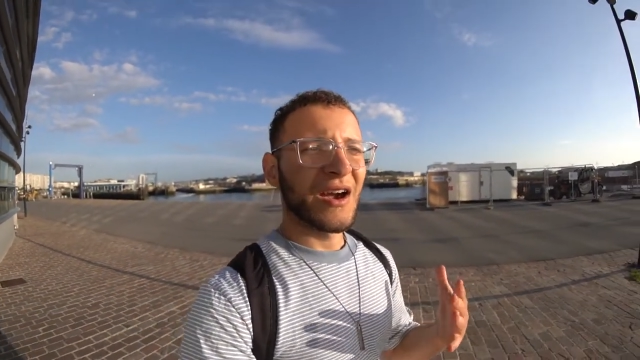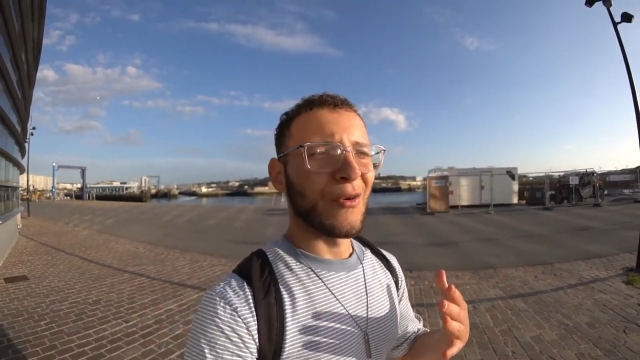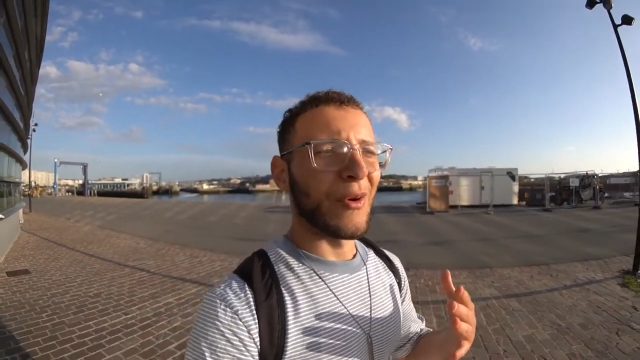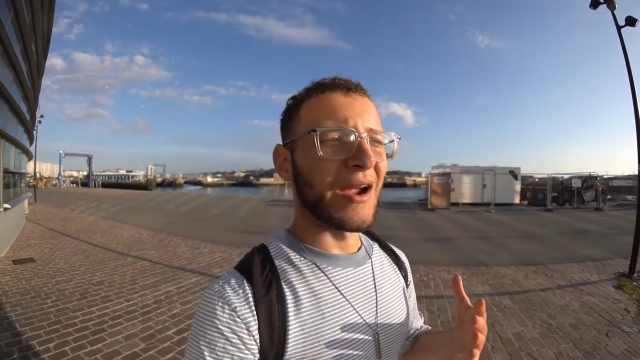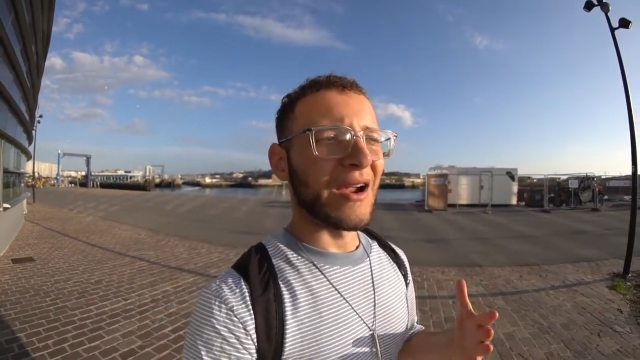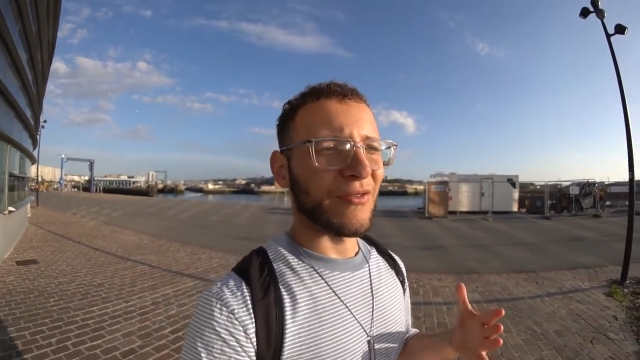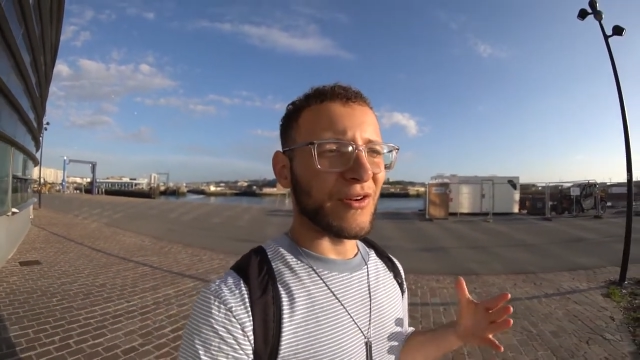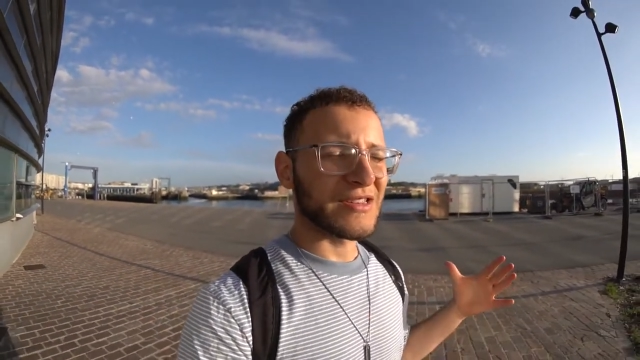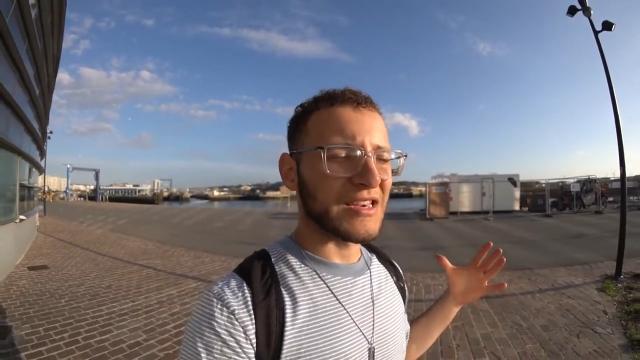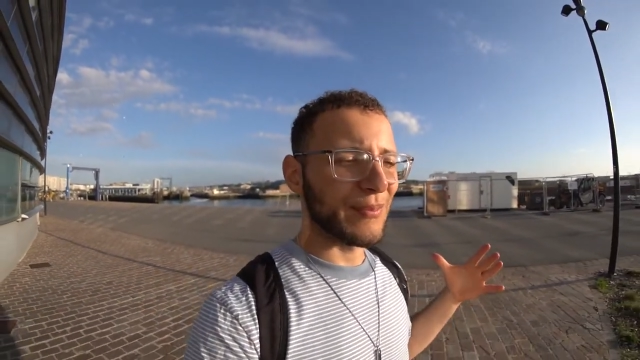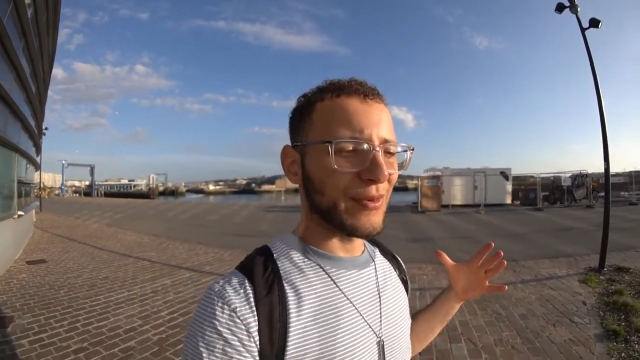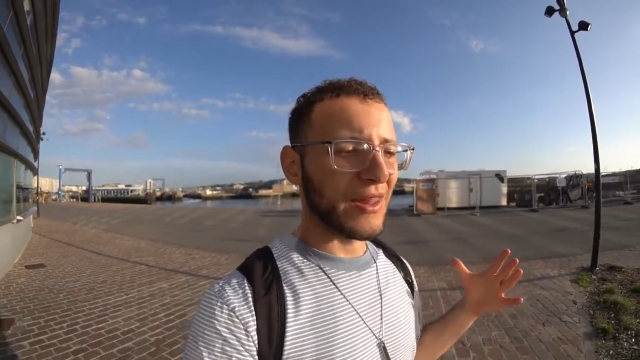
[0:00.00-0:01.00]
where, for
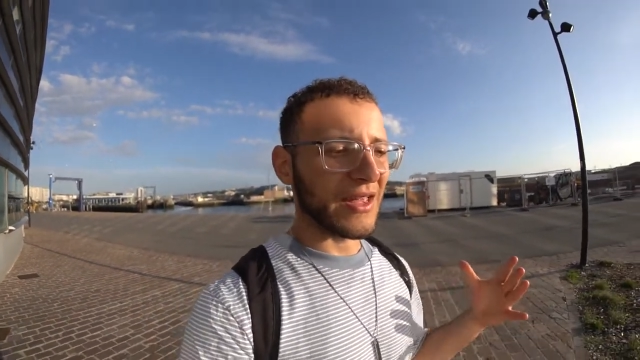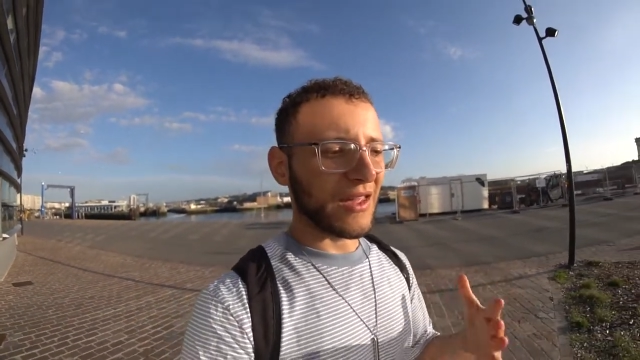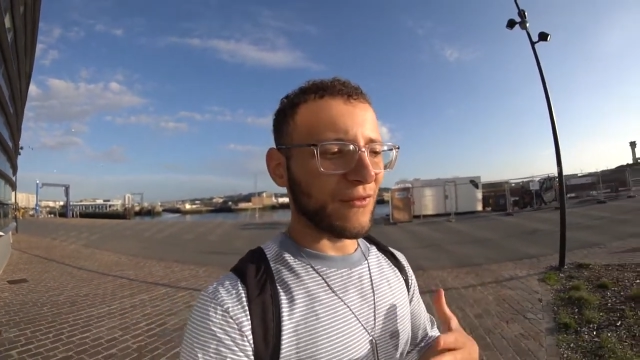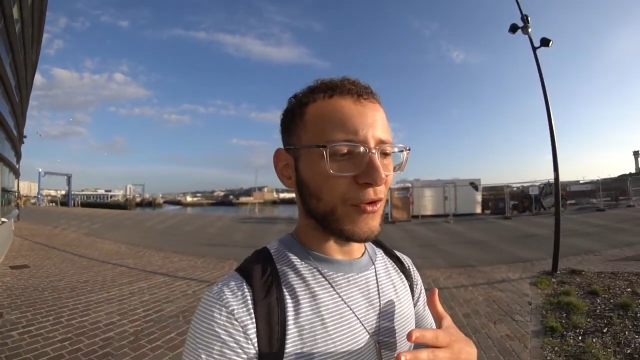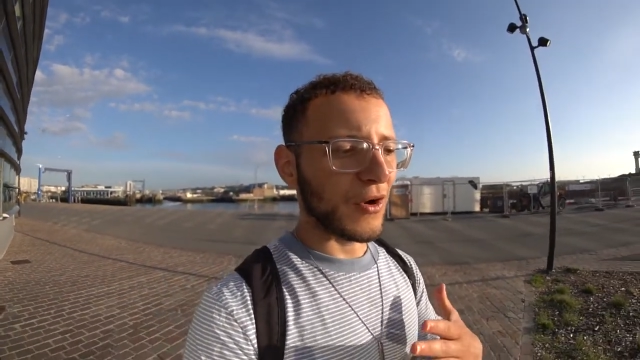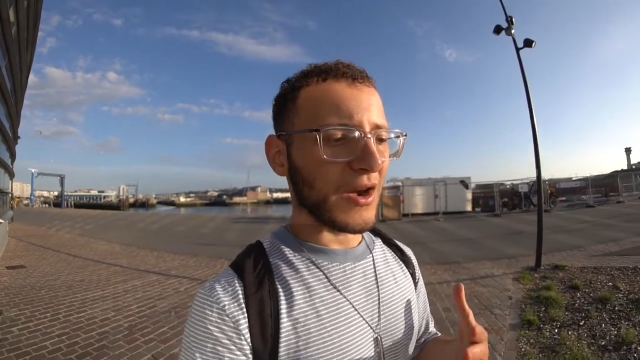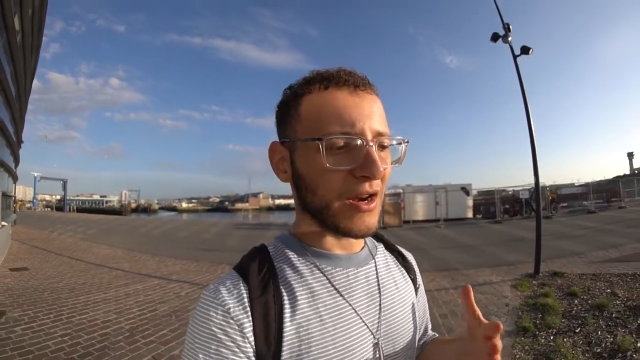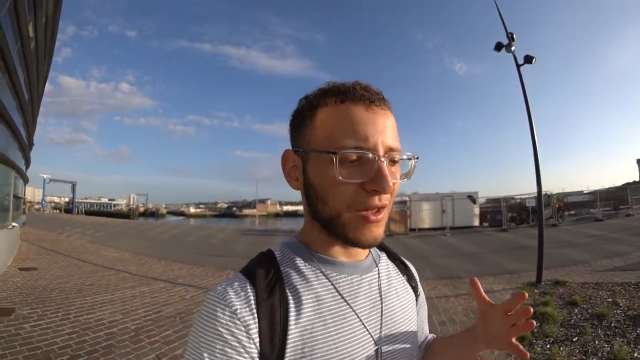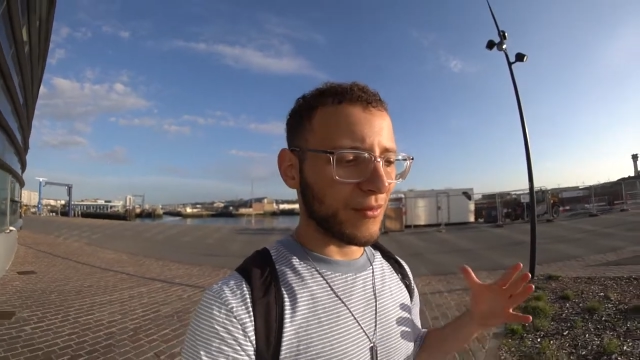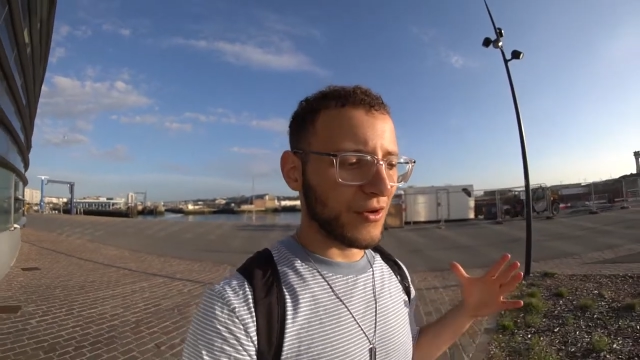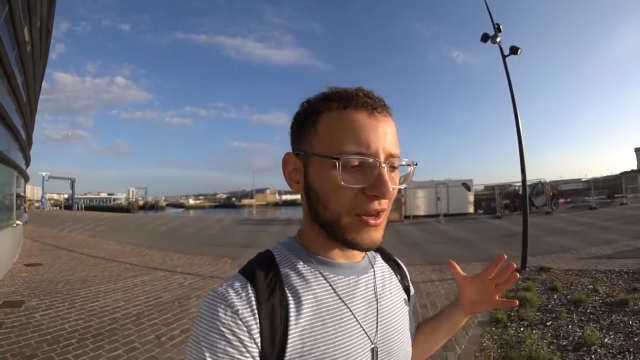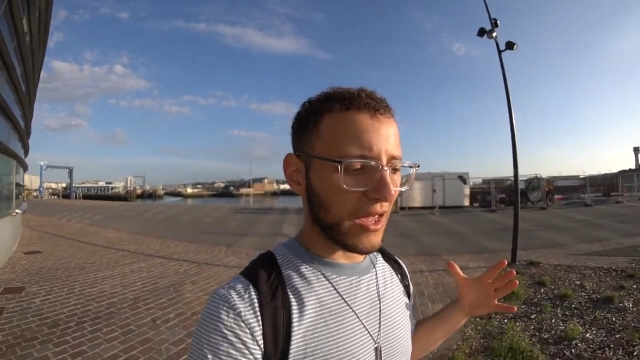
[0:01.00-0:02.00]
example, like if you know how to
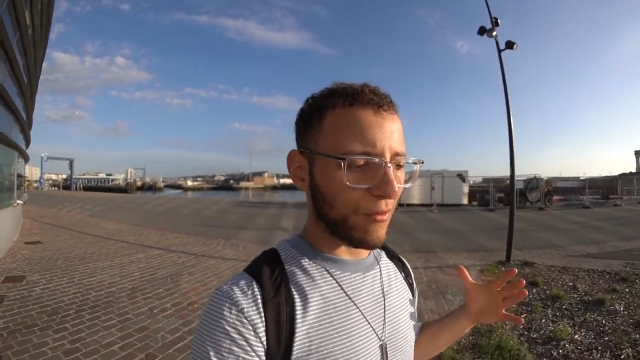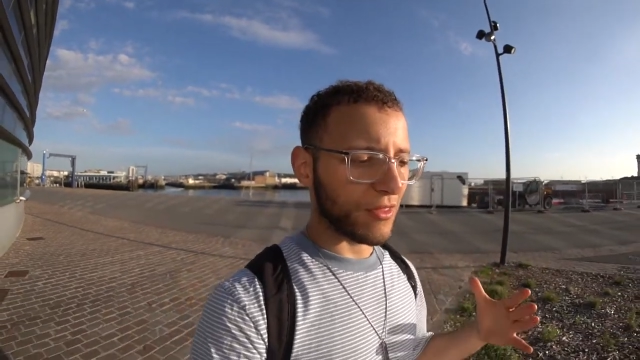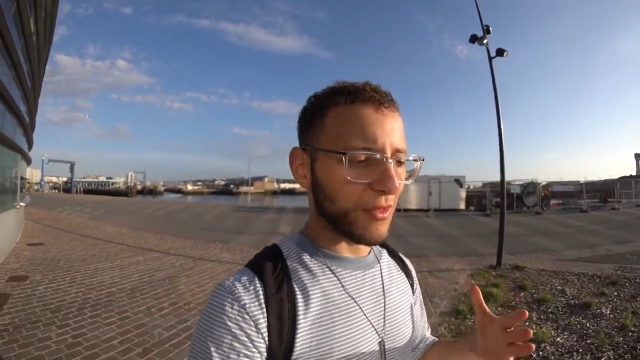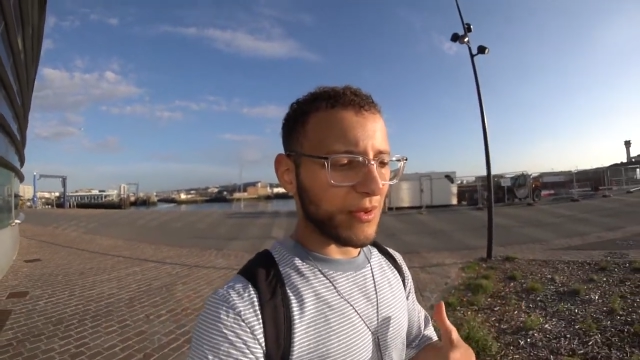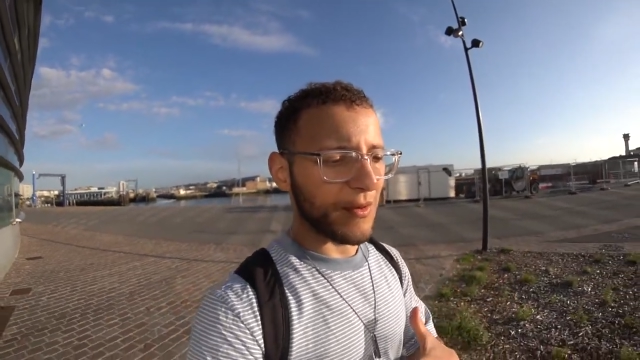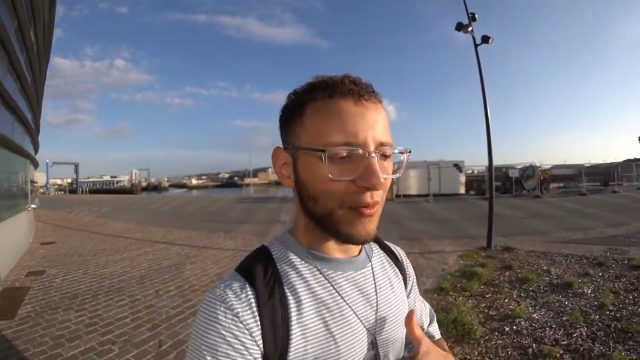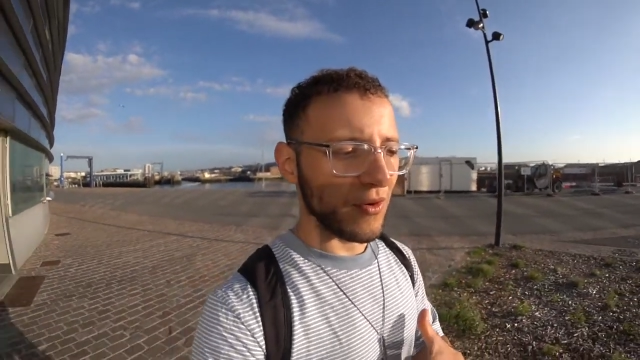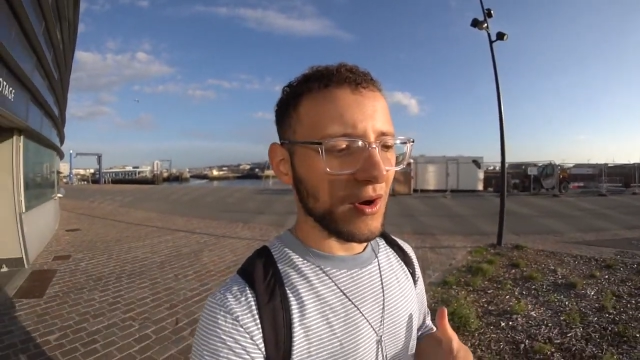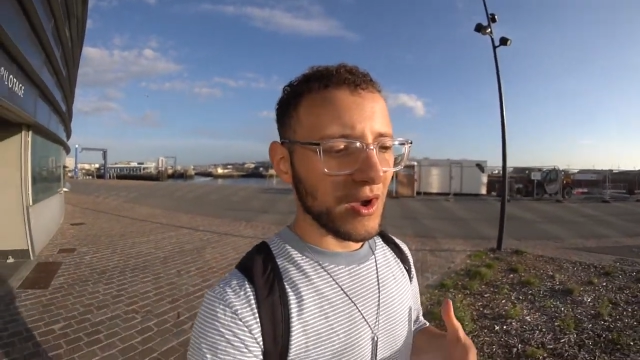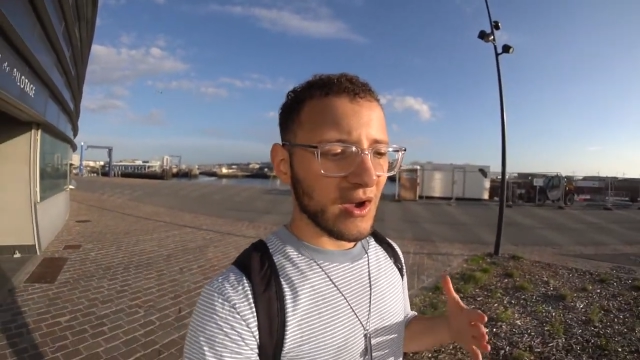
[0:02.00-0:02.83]
communicate with the people,